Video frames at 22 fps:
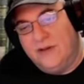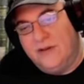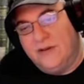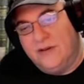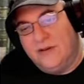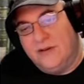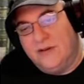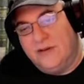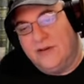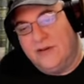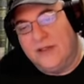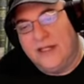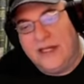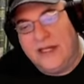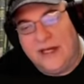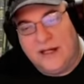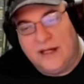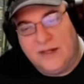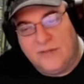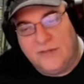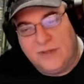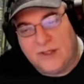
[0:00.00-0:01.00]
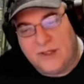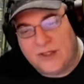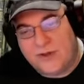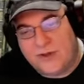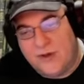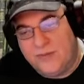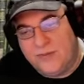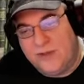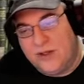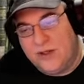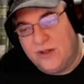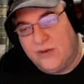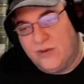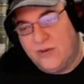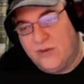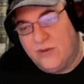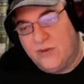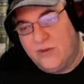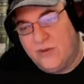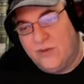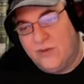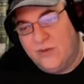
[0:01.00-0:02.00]
on the item description
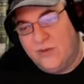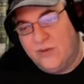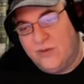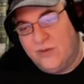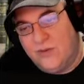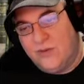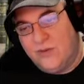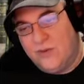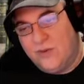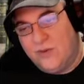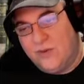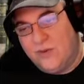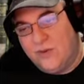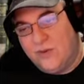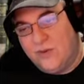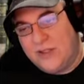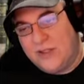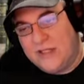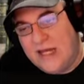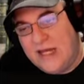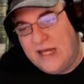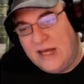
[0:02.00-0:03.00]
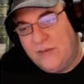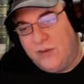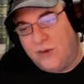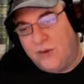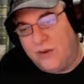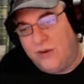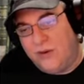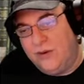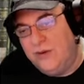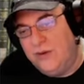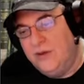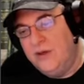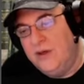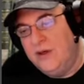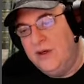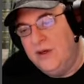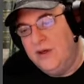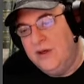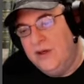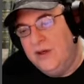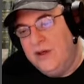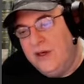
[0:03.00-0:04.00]
or table.
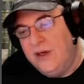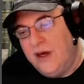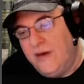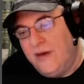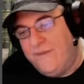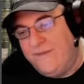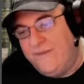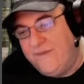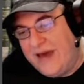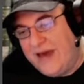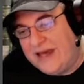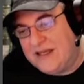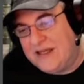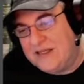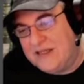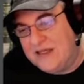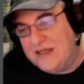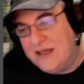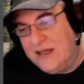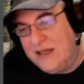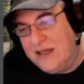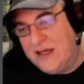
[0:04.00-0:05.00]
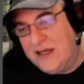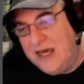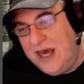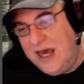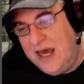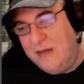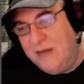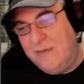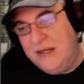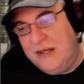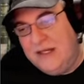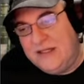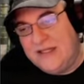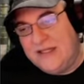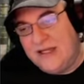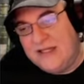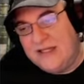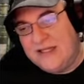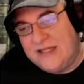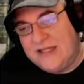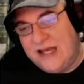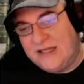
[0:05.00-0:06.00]
Effects can be
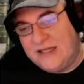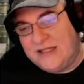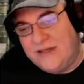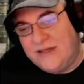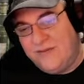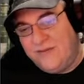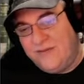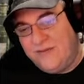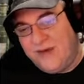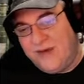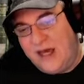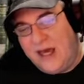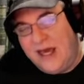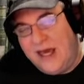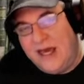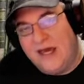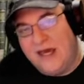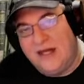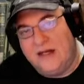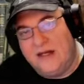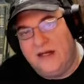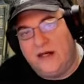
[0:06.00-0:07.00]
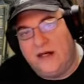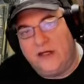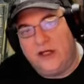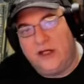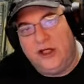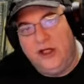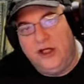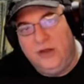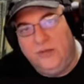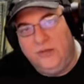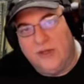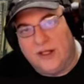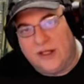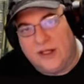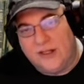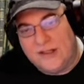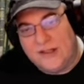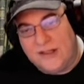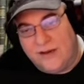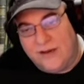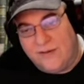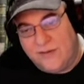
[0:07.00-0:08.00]
successive and
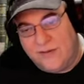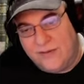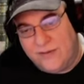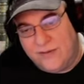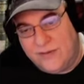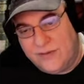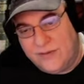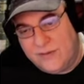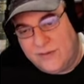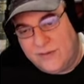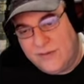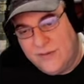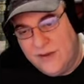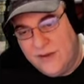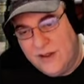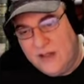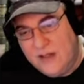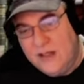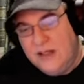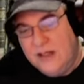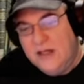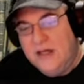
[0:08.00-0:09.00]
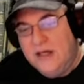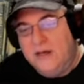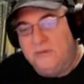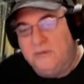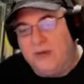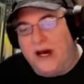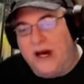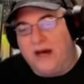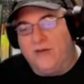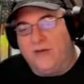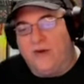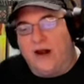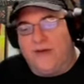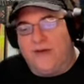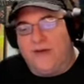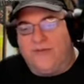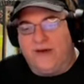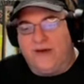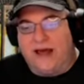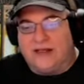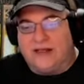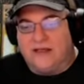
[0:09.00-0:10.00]
cumulative. Body rot
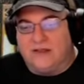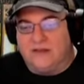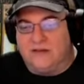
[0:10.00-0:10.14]
effects